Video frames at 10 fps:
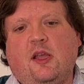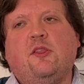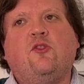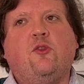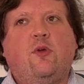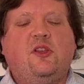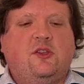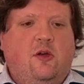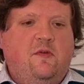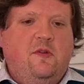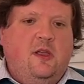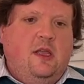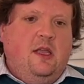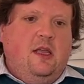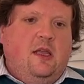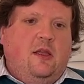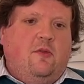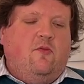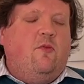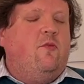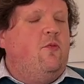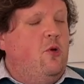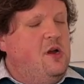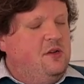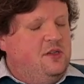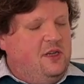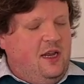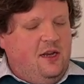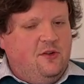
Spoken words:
the stories of, from what I understand,